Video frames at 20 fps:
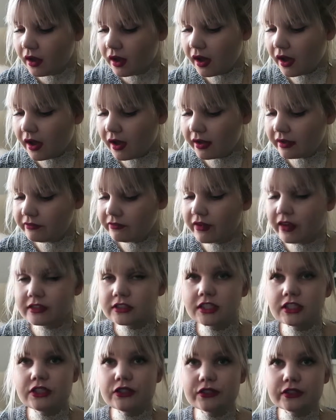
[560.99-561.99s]
I've
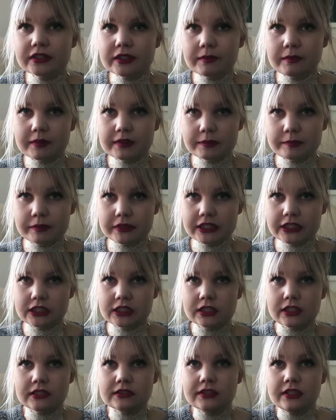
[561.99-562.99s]
actually used up this
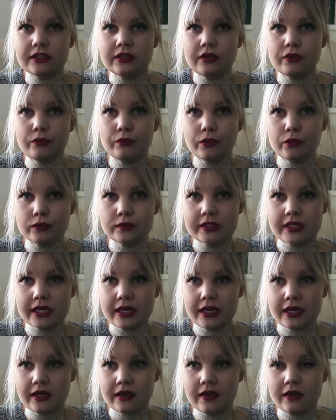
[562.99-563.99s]
Bleach London
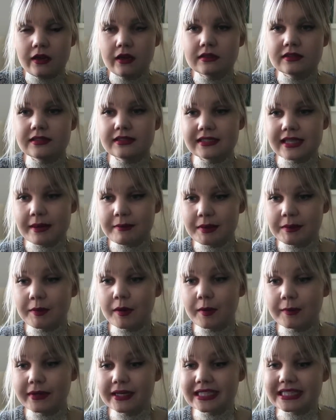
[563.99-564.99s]
Rosé
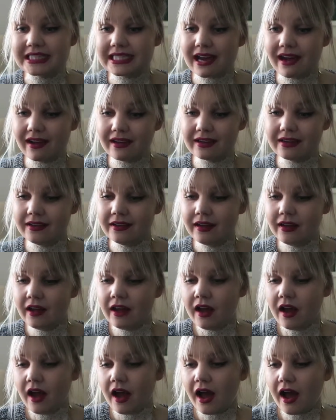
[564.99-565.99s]
semi-permanent dye,
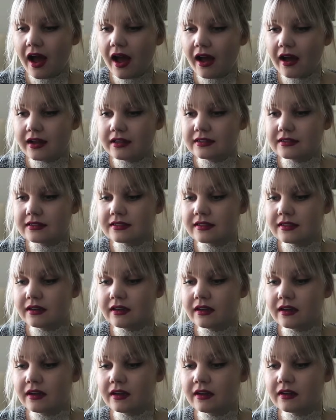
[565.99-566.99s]
and
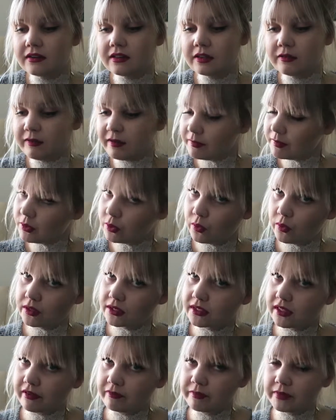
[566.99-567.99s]
you maybe
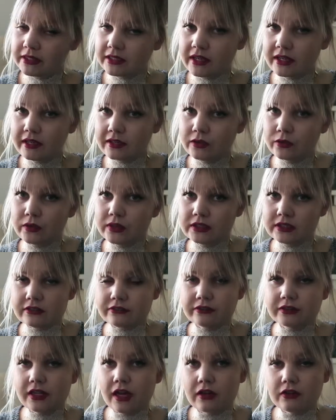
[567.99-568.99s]
noticed I've been kind of going
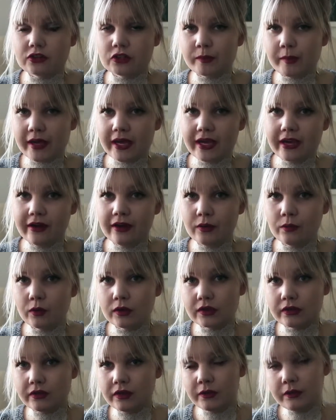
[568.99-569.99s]
different colours in my hair.
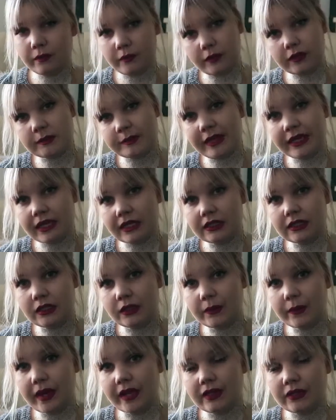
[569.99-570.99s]
It was pink a
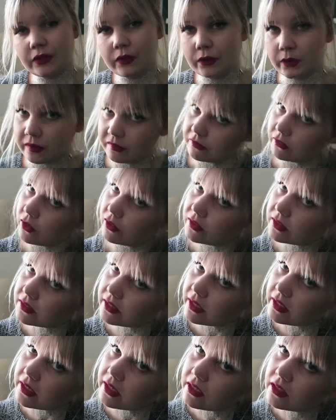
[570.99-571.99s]
little while ago. I've got this
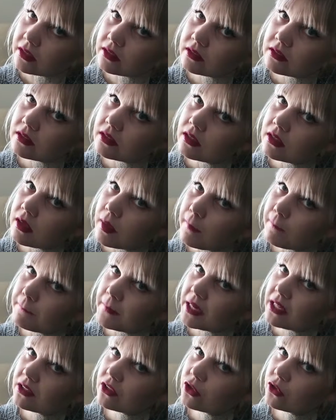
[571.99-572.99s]
kind of
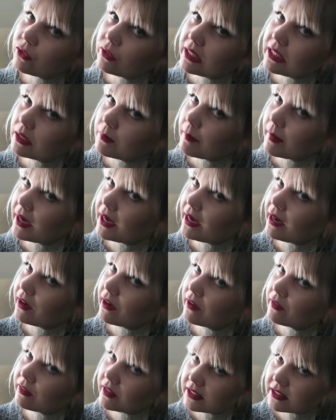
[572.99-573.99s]
mint green in my
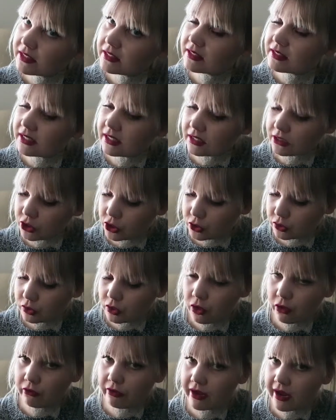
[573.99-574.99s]
hair. This is the new
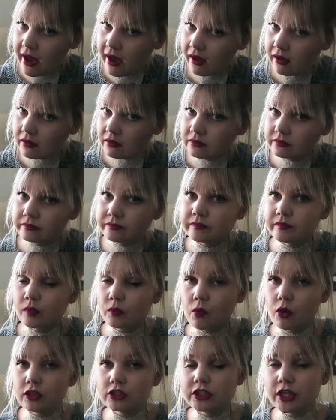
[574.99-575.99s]
L'Oreal
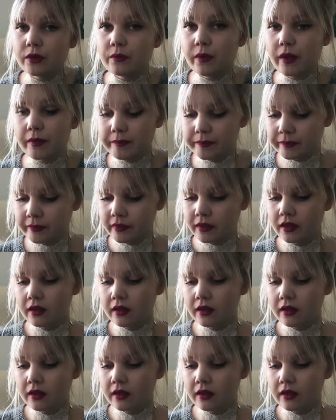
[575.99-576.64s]
washout one,